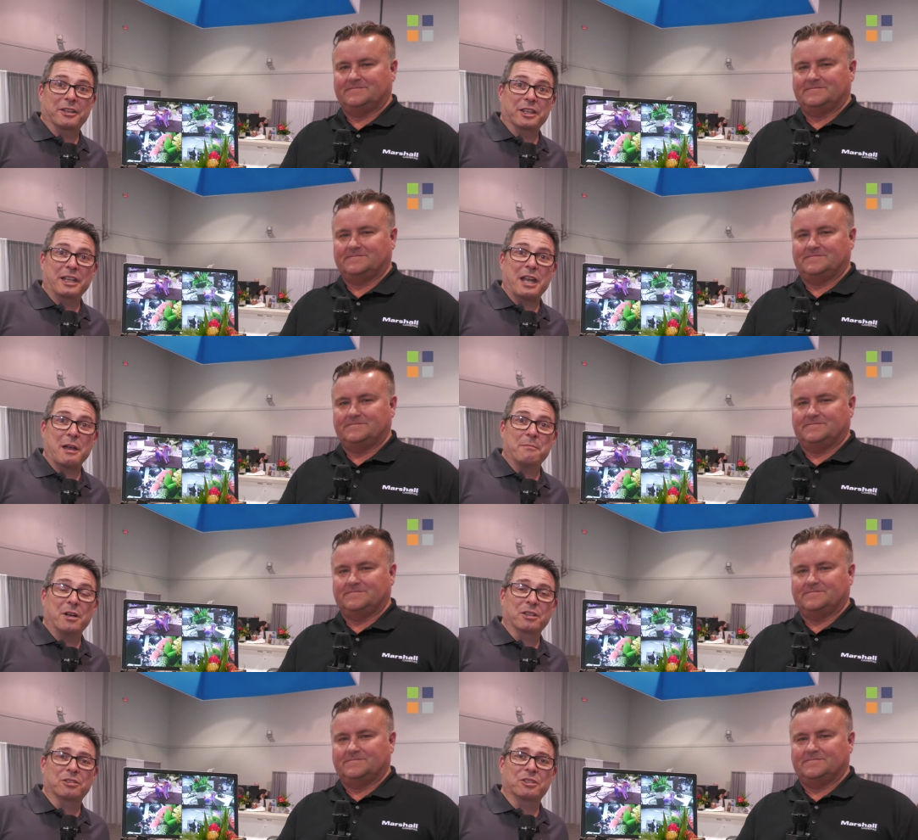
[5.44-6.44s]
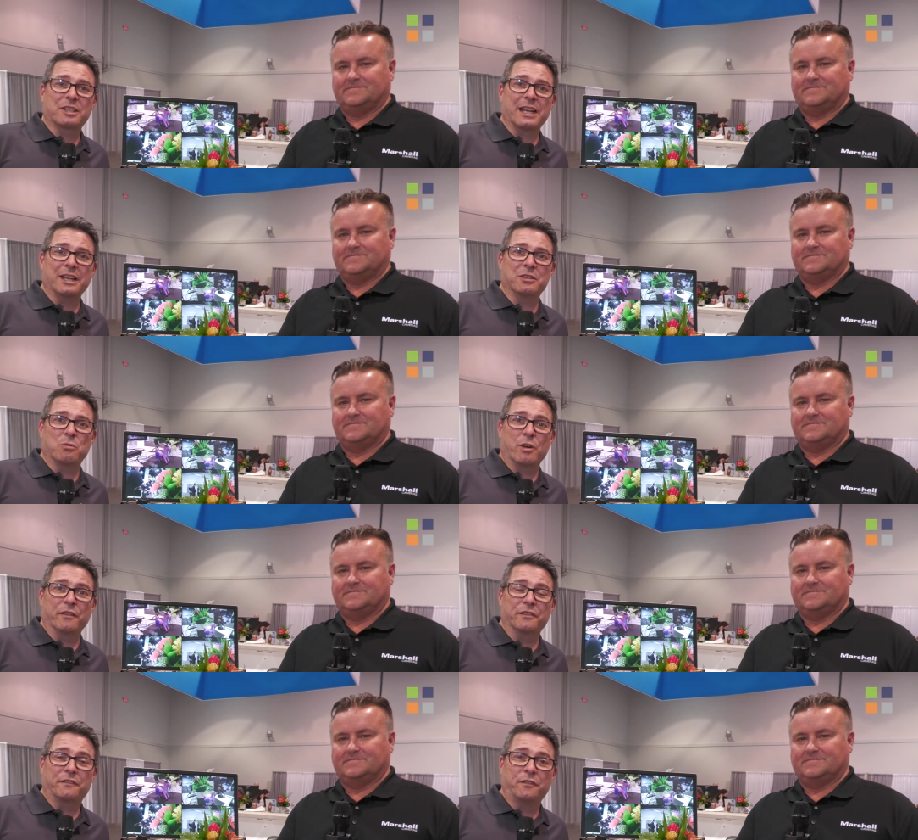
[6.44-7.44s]
Speaker 1: at the Marshall stand, one
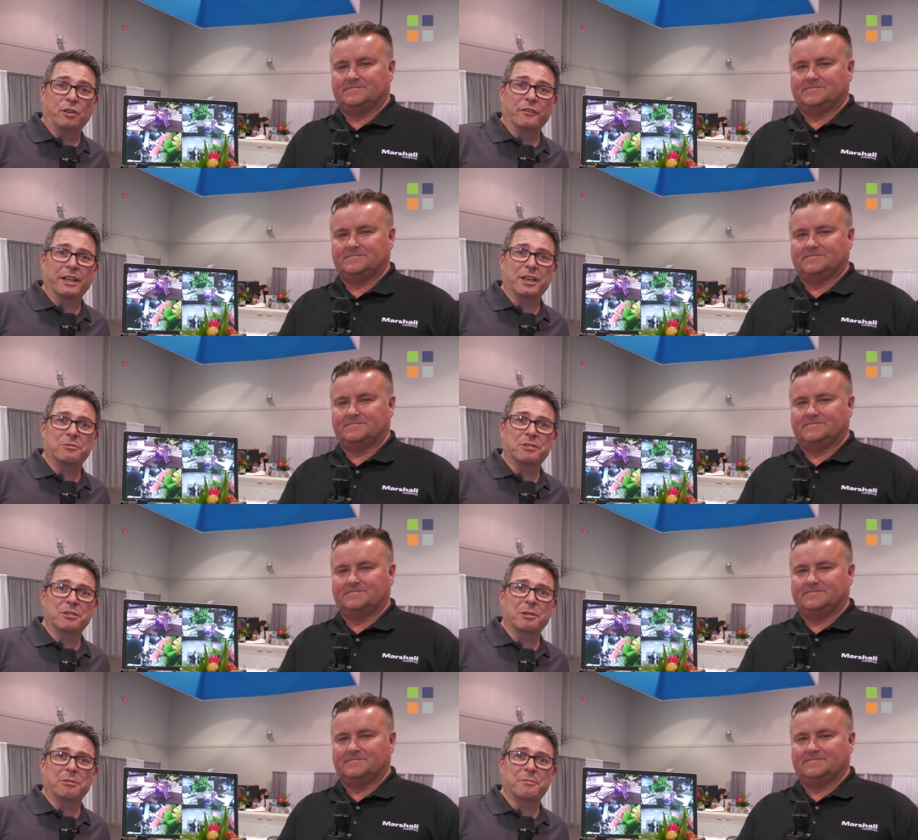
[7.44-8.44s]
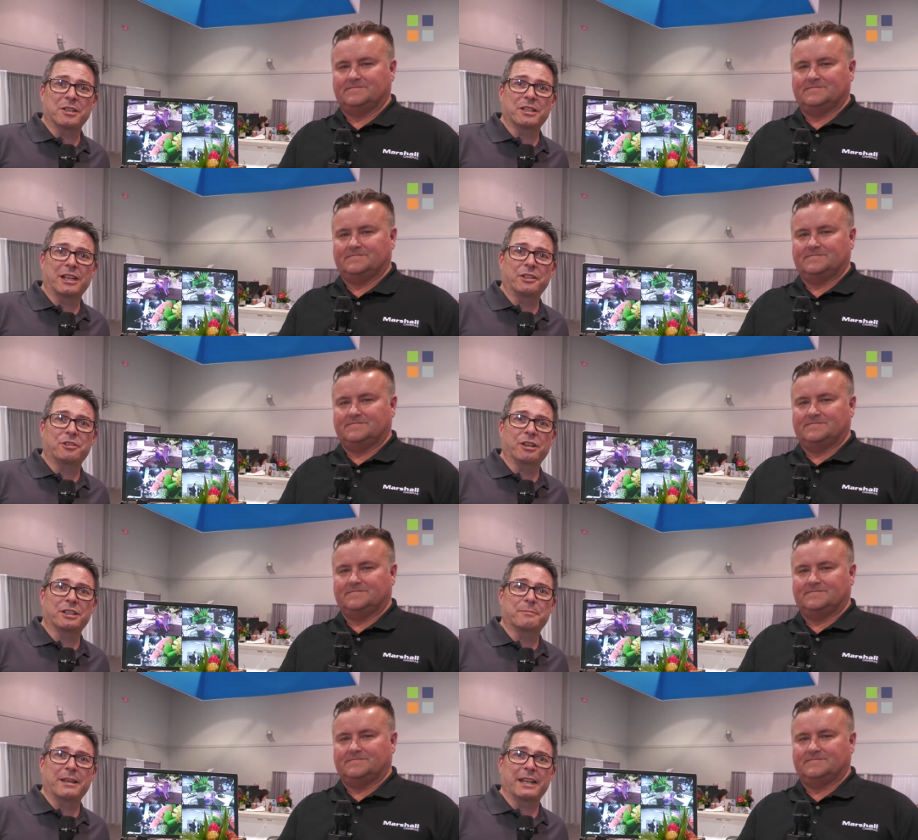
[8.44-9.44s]
of four videos we're doing with Marshall
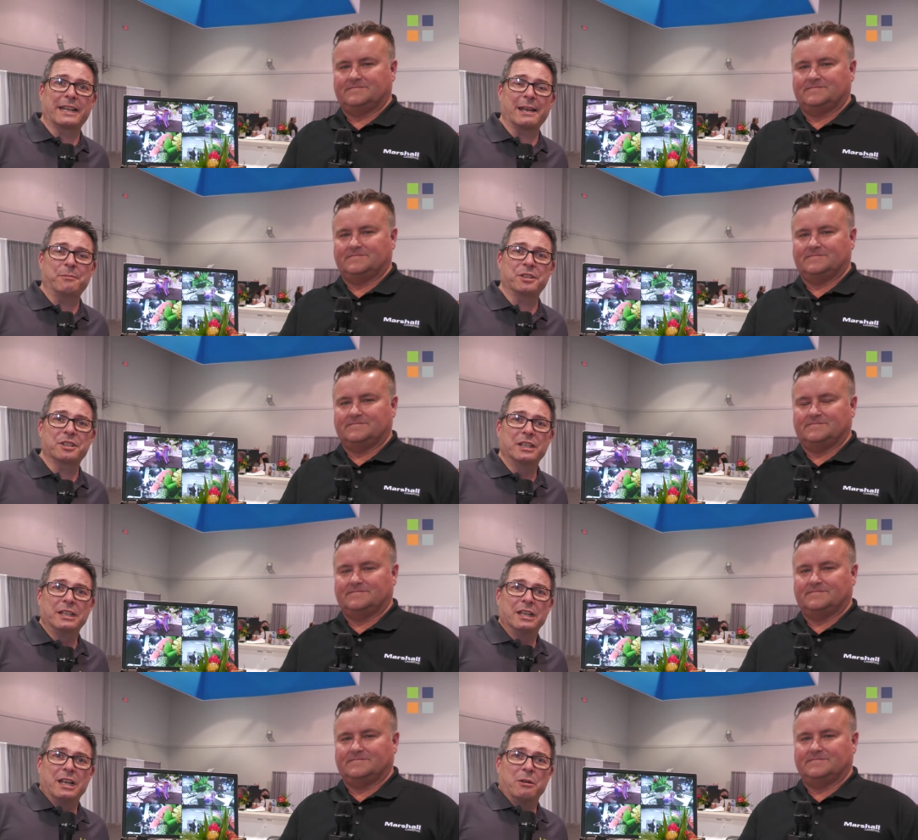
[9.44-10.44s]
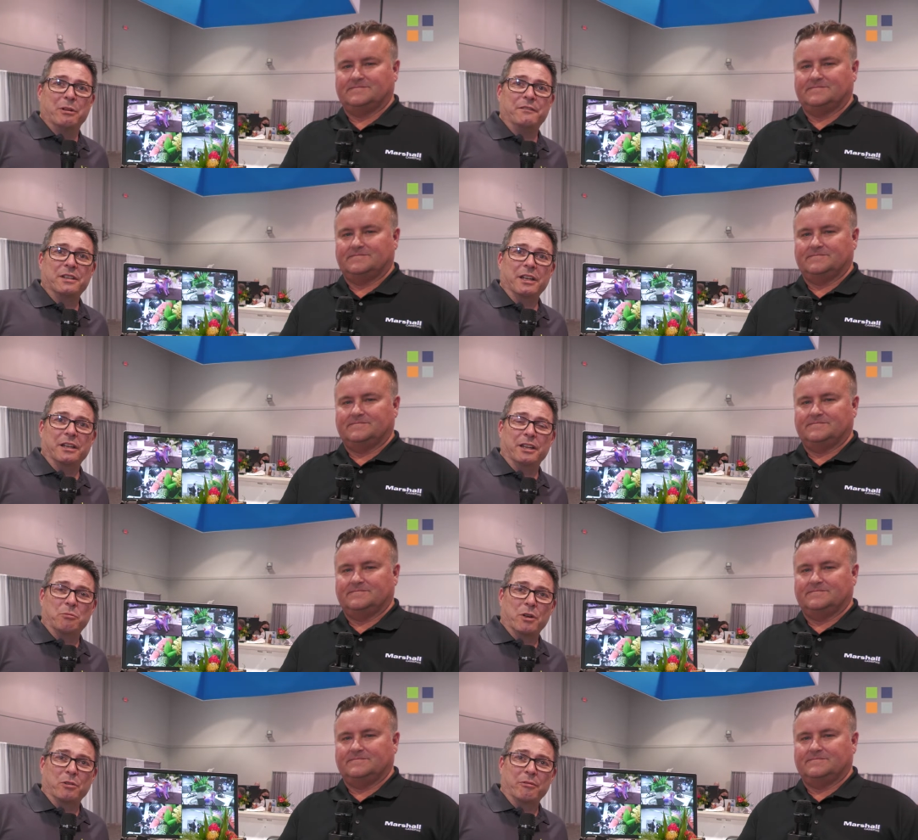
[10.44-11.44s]
Electronics about their cameras. We've done
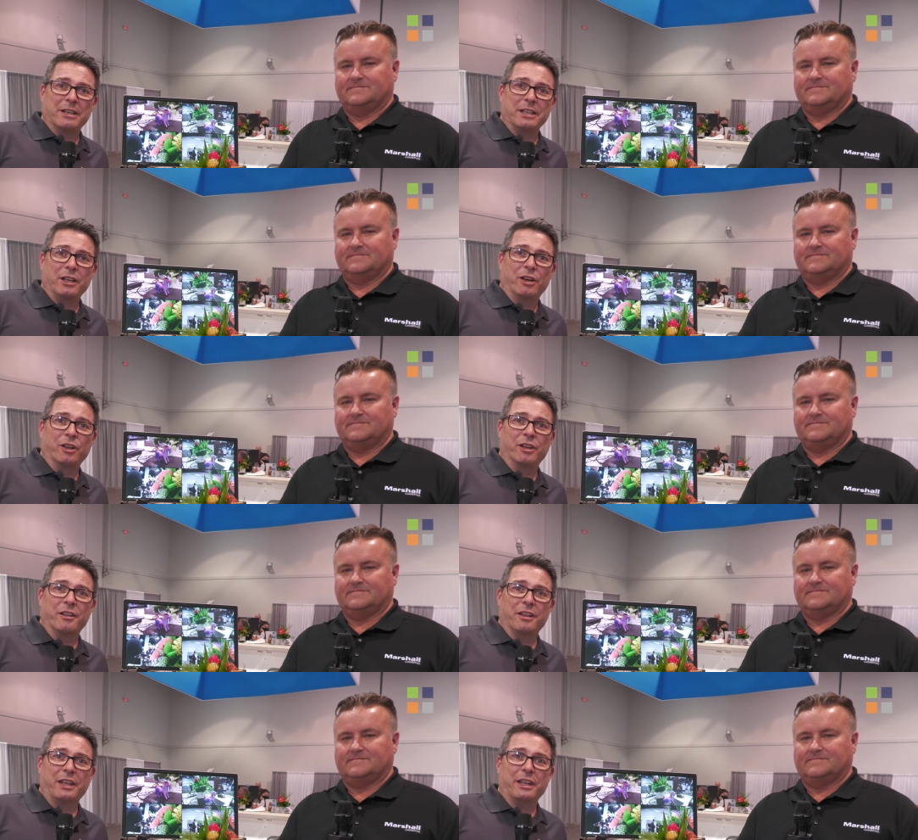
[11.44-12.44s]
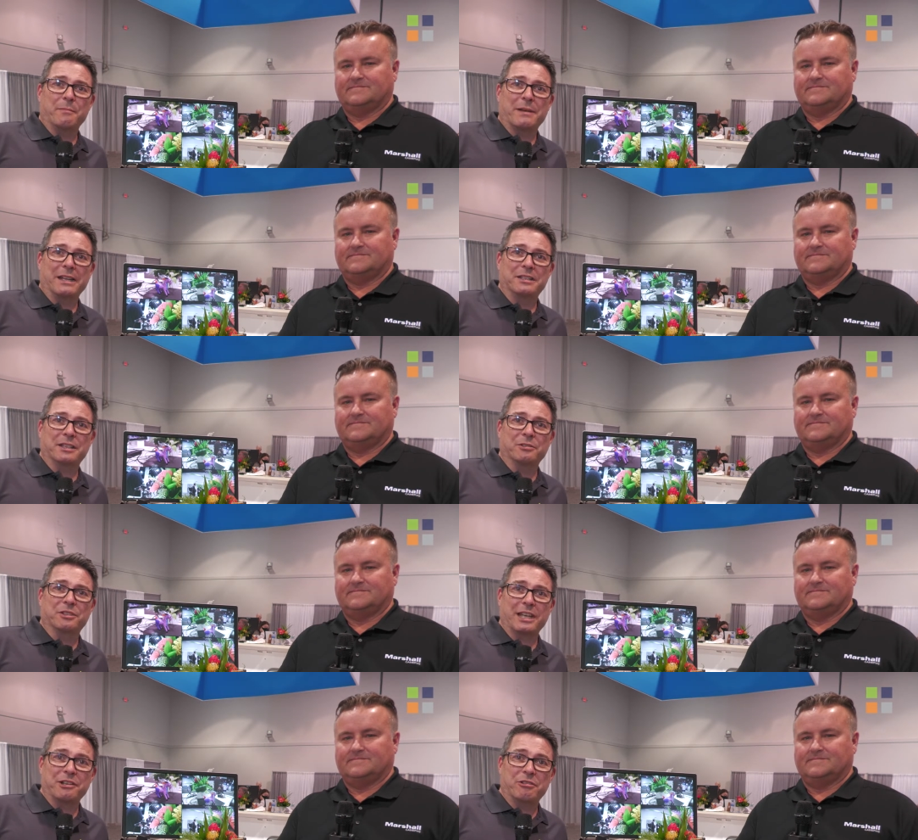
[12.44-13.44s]
one already on the pan
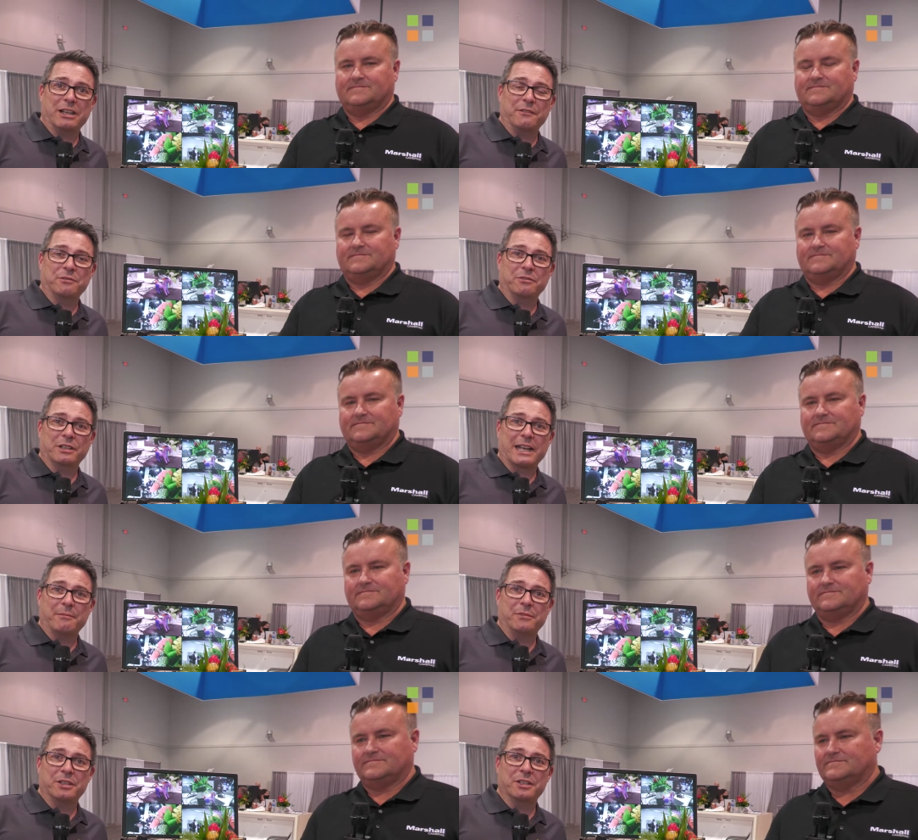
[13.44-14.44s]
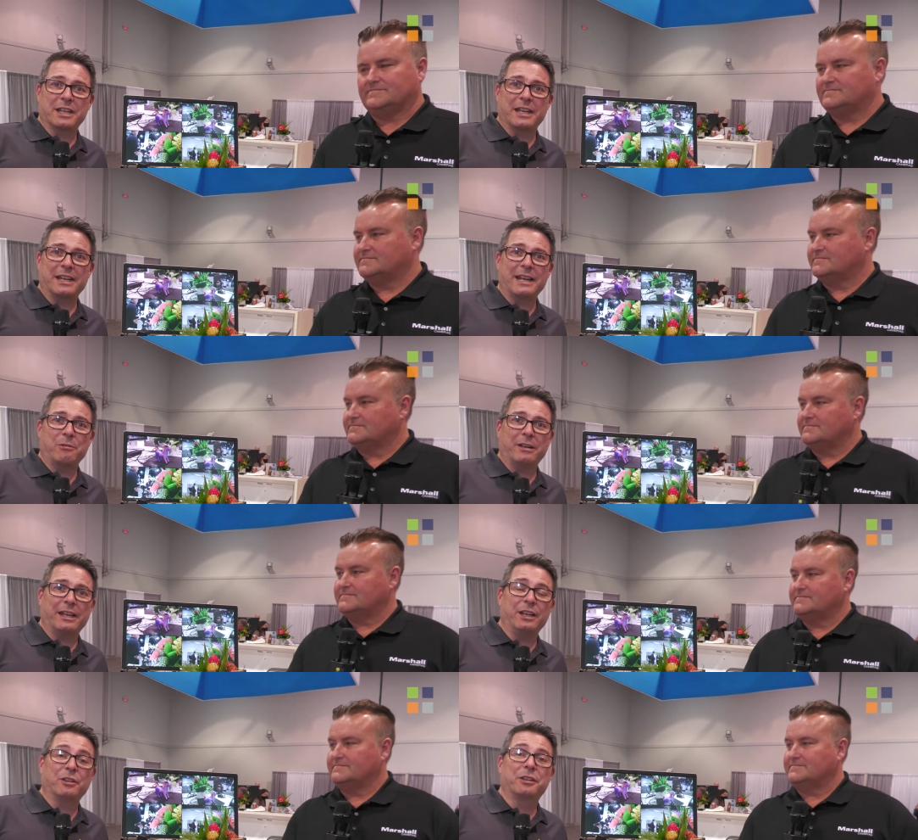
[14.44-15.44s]
tilts, the entry-level cameras, and now we're
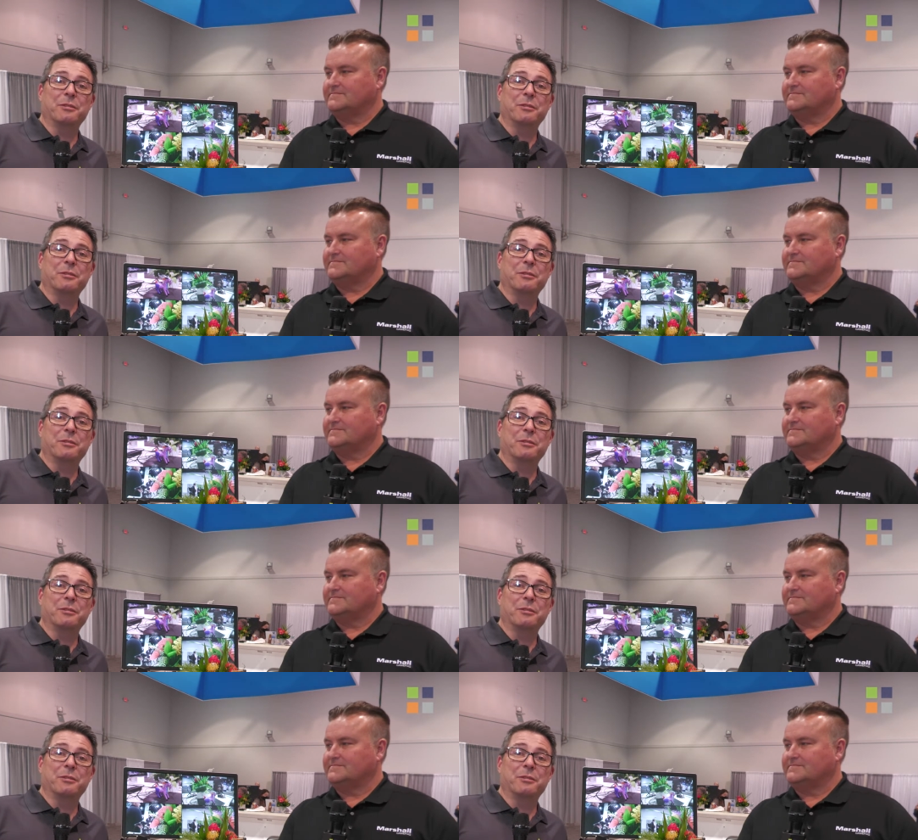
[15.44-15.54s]
here looking